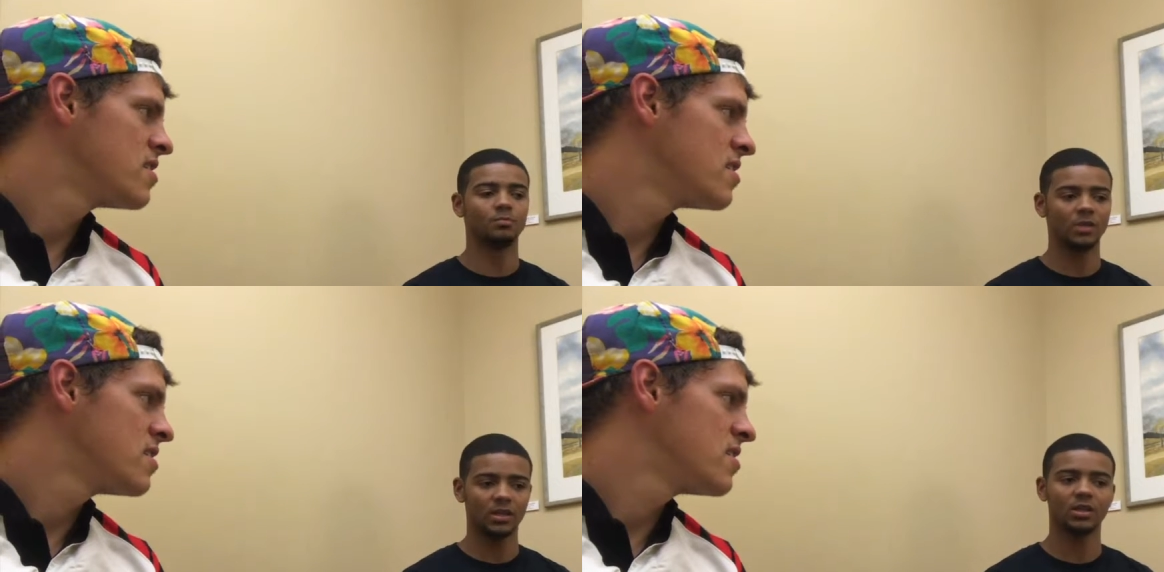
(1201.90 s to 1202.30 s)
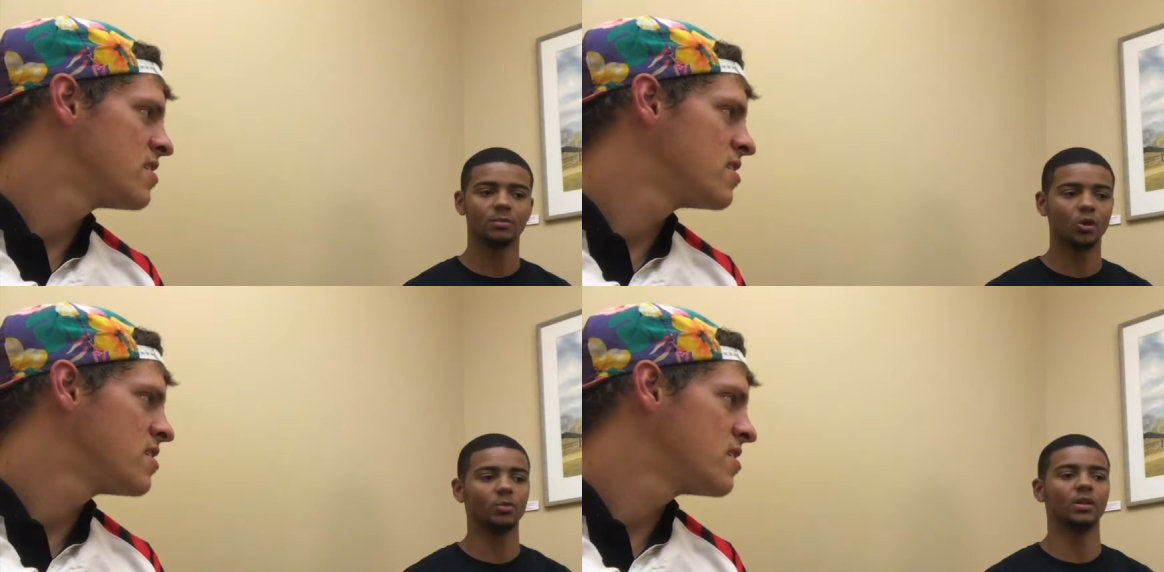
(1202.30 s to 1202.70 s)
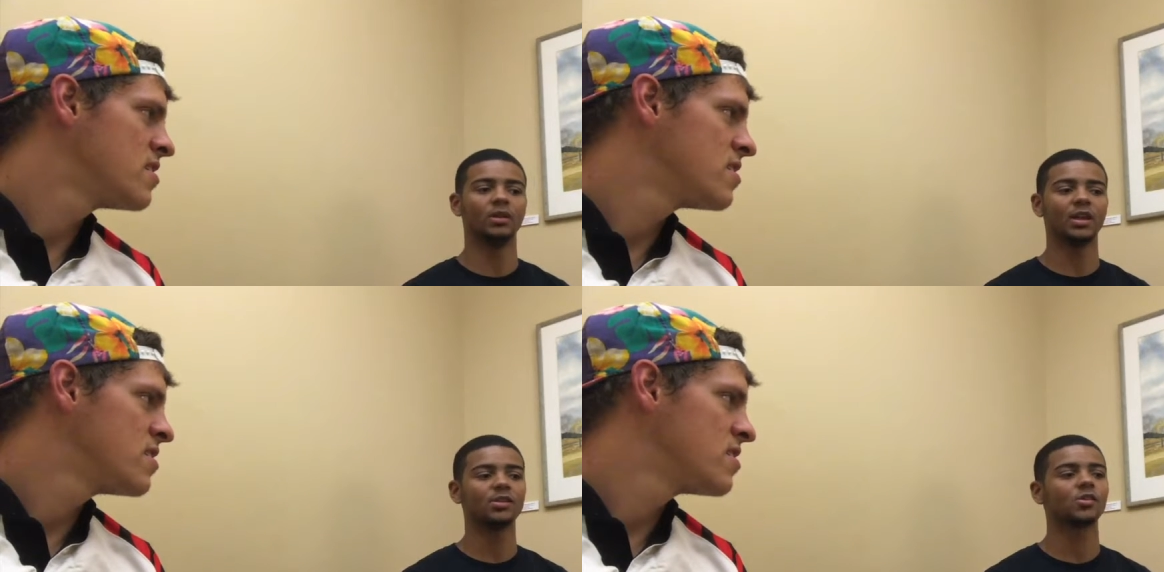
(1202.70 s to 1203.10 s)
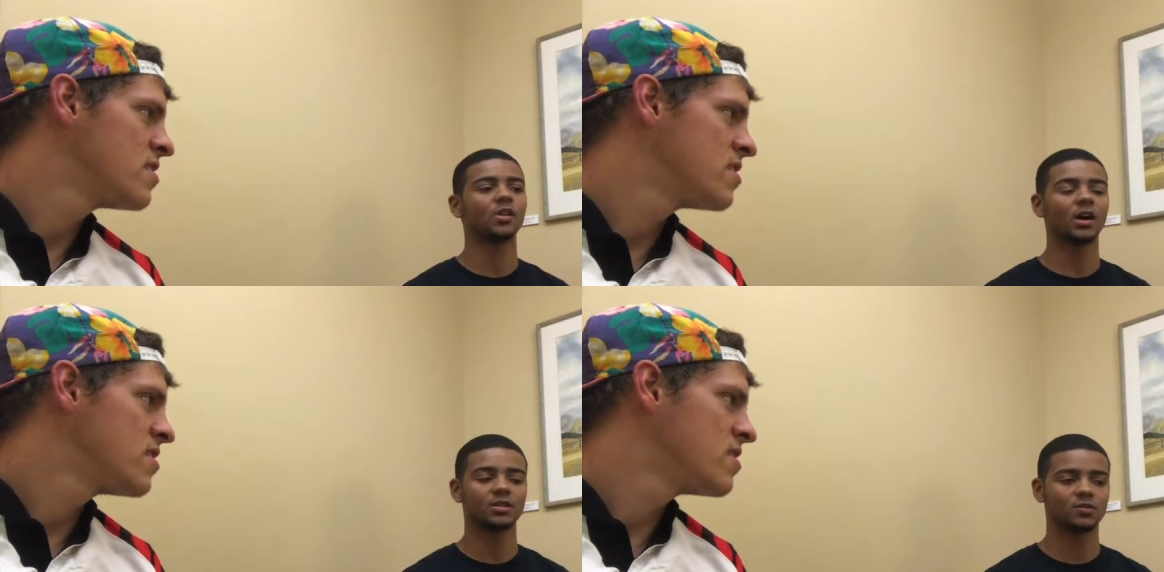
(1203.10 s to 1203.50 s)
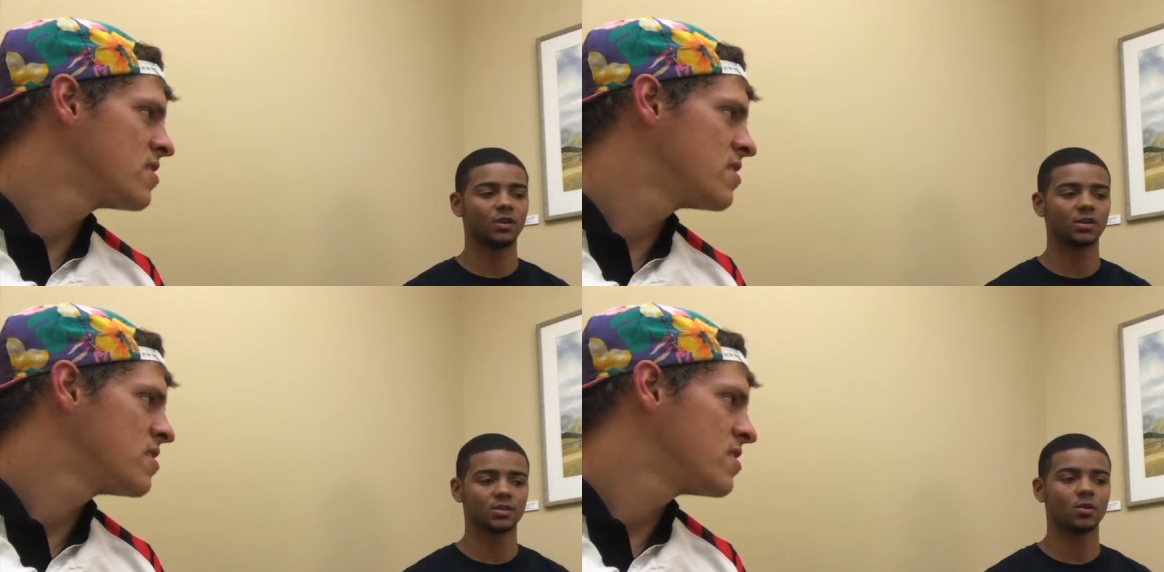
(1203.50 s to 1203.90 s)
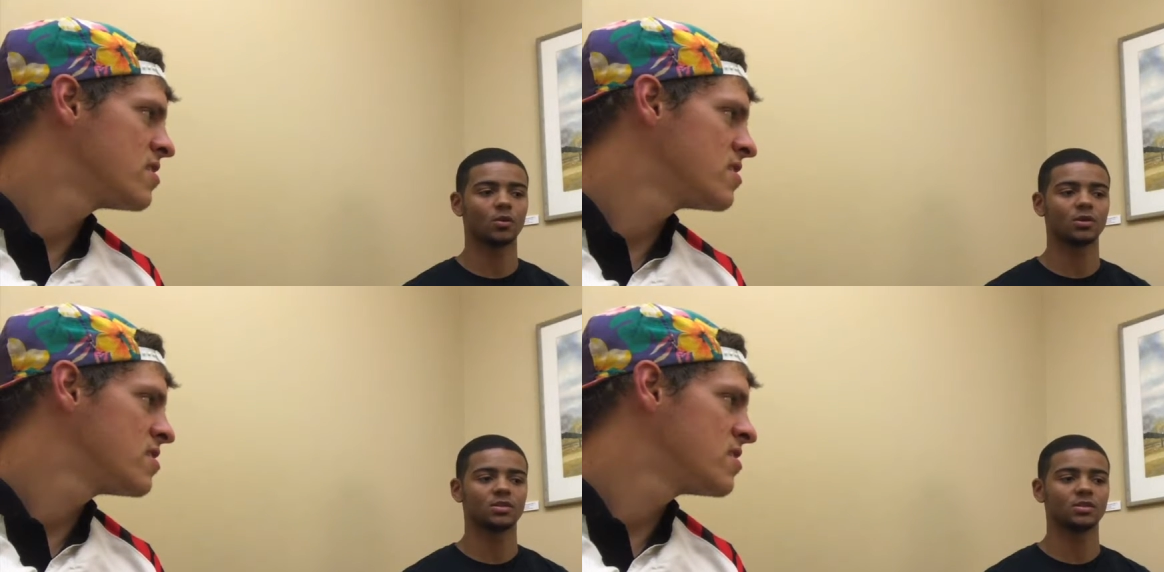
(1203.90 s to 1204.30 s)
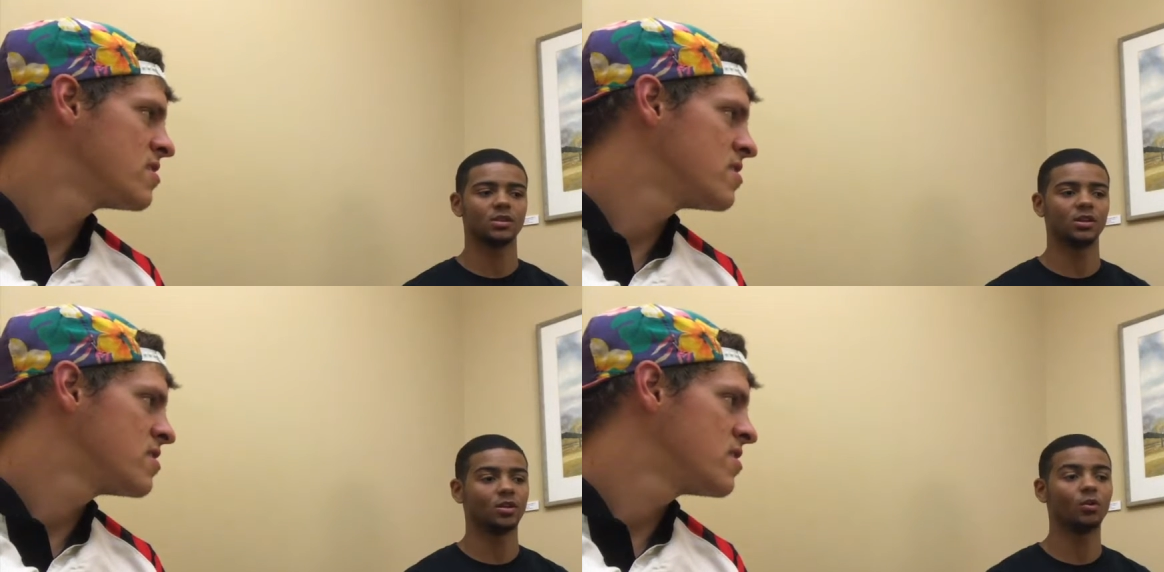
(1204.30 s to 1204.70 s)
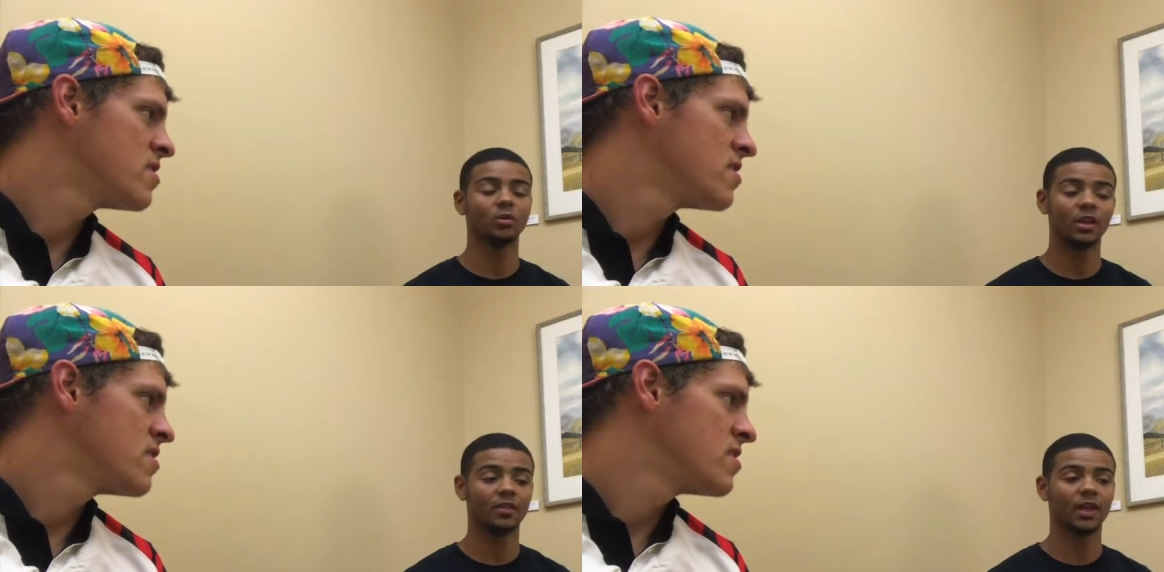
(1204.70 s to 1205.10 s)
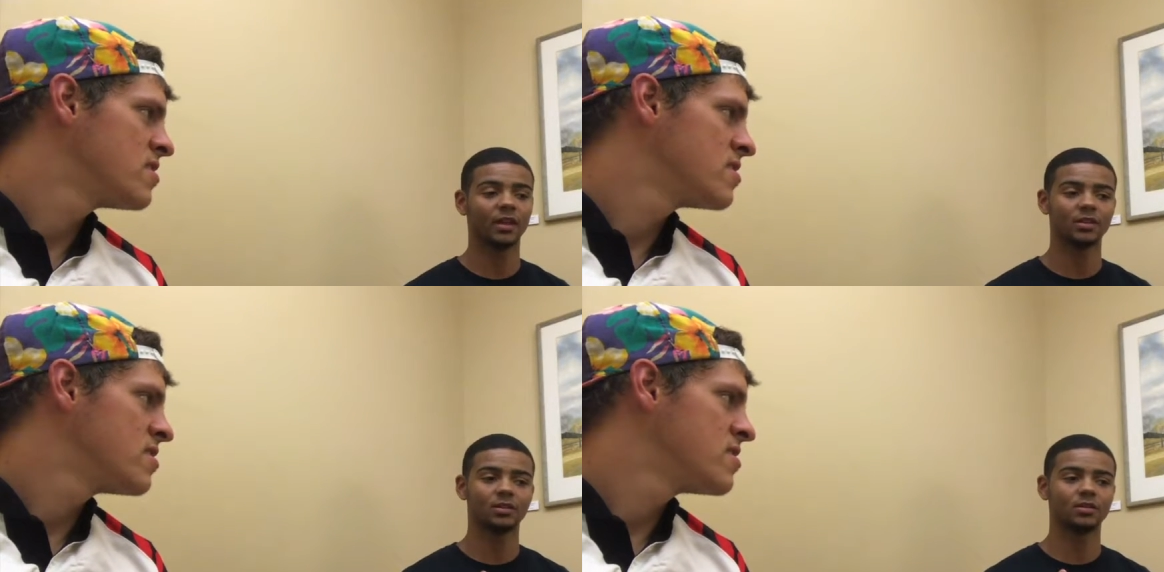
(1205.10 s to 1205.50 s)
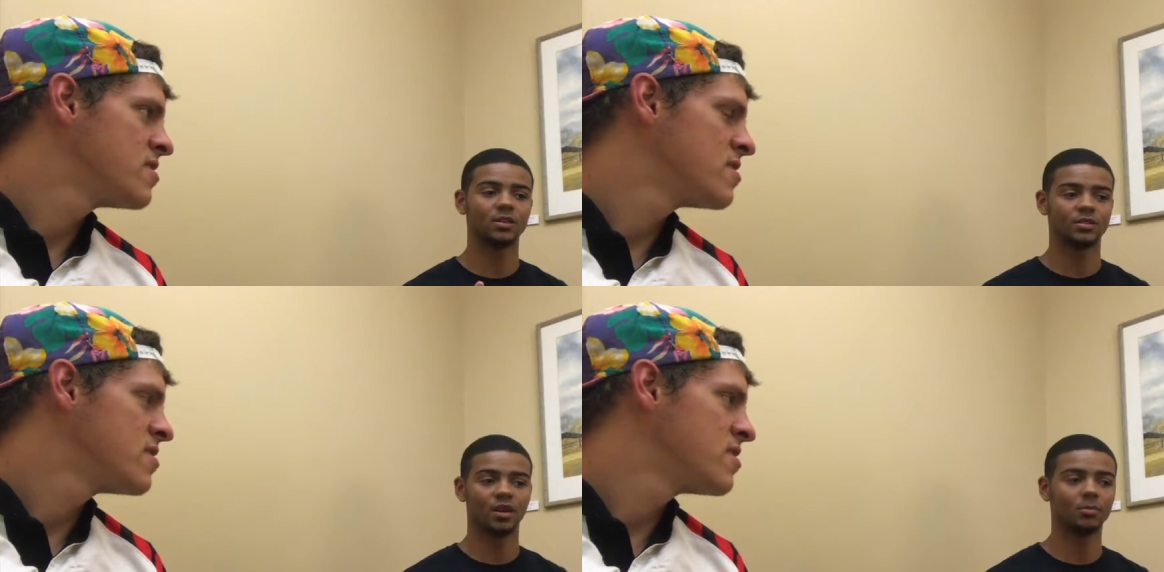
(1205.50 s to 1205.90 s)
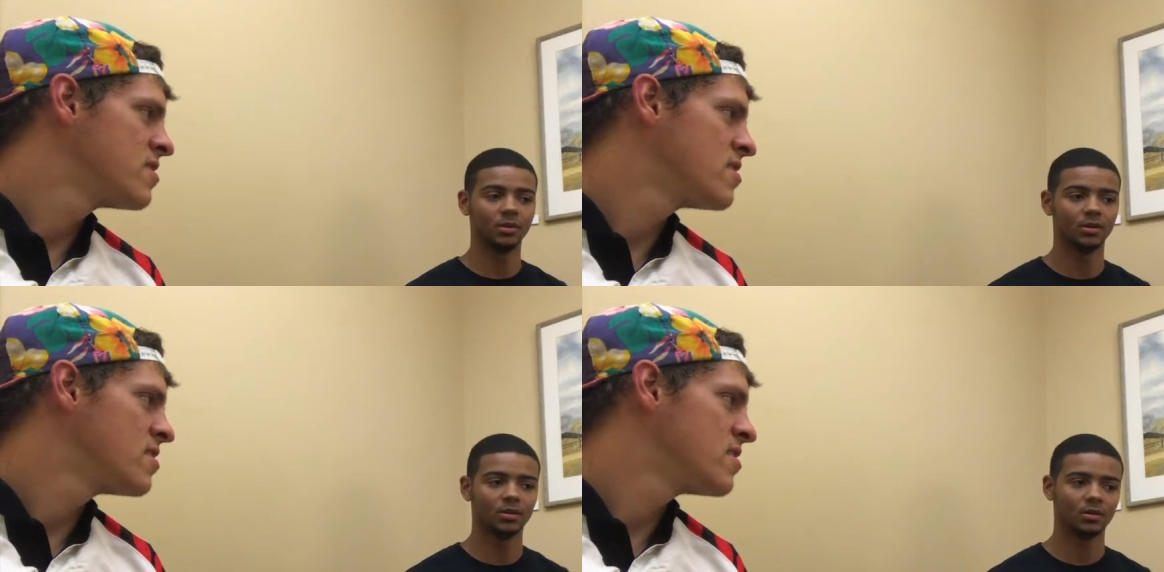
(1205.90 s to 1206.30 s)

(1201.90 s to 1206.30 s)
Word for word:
Speaker 1: Be in the moment. Let your thoughts run its course and don't let that determine